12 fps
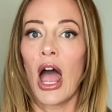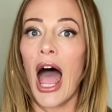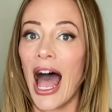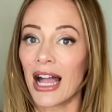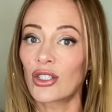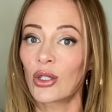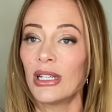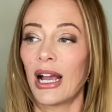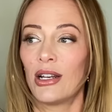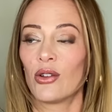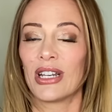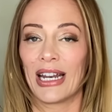Actually, I
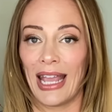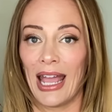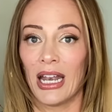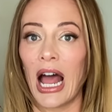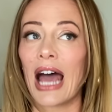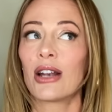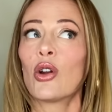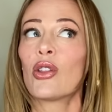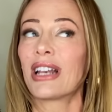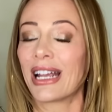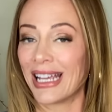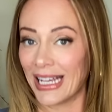know that I can. I don't know
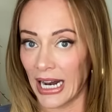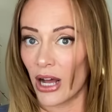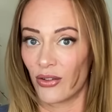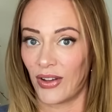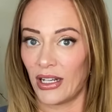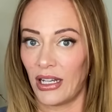that I can get out of it.